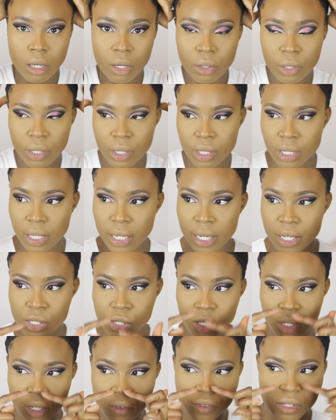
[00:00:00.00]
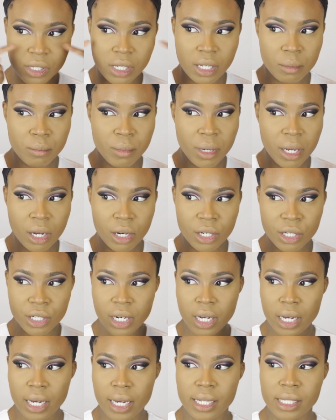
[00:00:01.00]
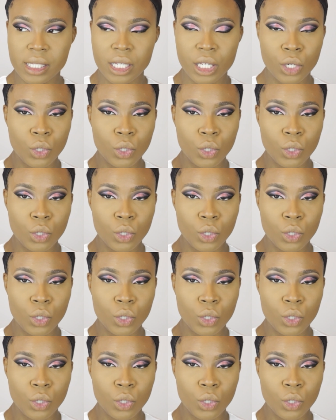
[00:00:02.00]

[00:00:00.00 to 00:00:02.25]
okay, you guys, so I've set my under eyes,